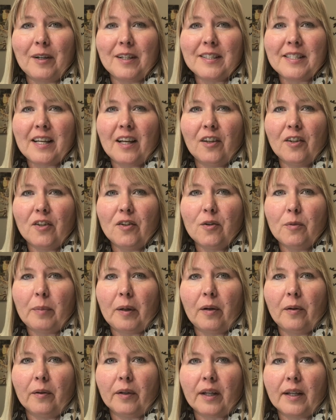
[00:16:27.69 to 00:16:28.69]
to tell you
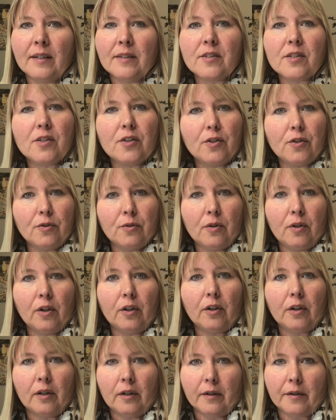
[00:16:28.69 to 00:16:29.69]
about is Google
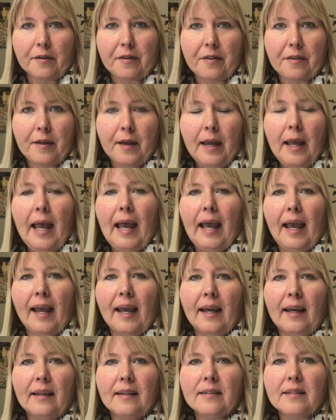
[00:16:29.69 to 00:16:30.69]
Earth,
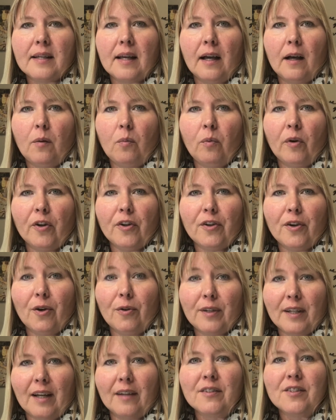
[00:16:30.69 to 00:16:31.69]
and where you go
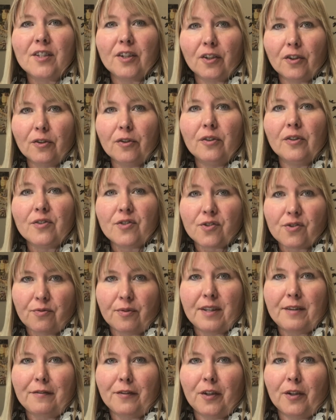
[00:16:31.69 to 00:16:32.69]
down to Google
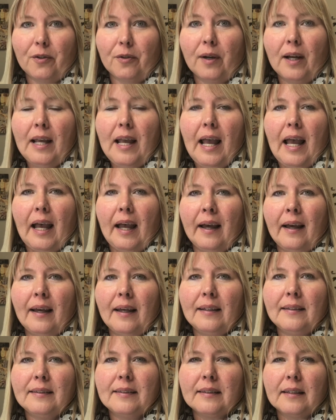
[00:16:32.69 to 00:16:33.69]
Street View.
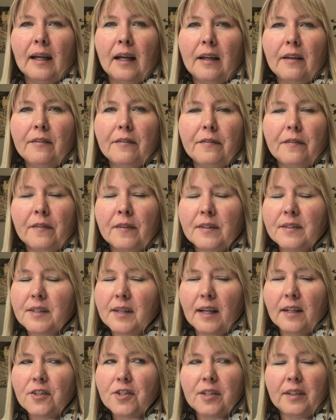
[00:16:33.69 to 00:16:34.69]
And this
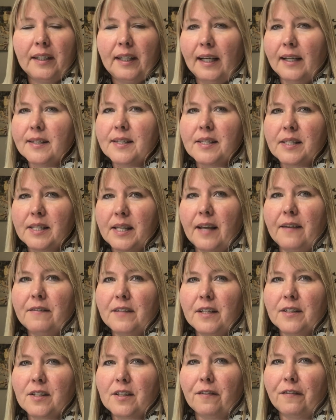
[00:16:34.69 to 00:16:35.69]
actually has saved
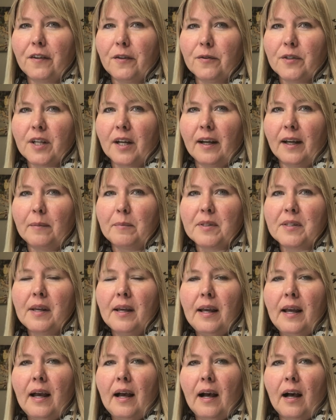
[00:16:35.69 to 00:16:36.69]
us a few times.
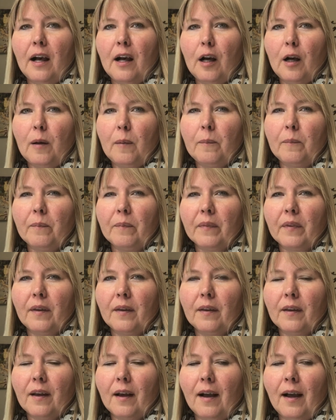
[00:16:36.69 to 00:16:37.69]

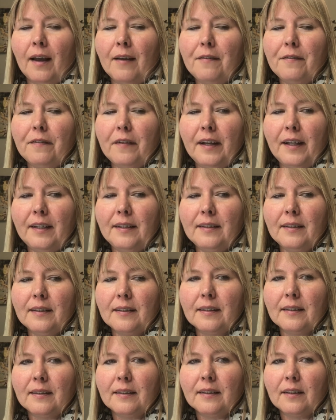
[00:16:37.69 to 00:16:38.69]
I
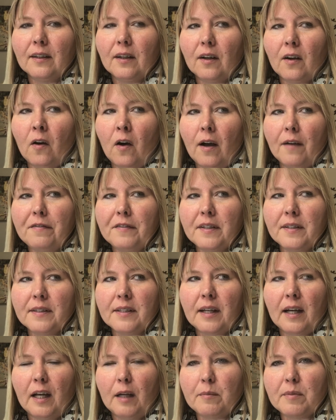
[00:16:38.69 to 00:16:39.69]
find
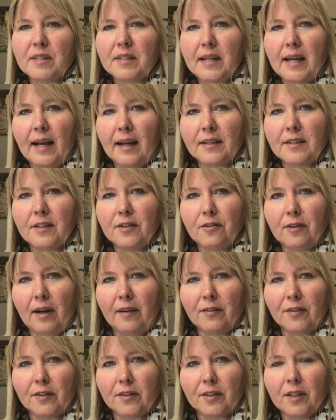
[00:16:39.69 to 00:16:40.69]
oftentimes taxi
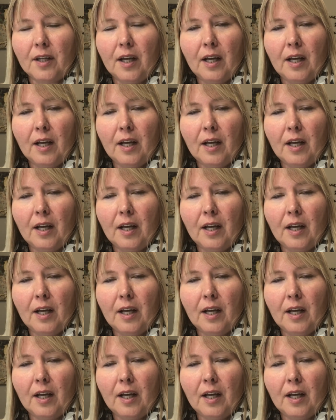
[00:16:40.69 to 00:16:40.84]
drivers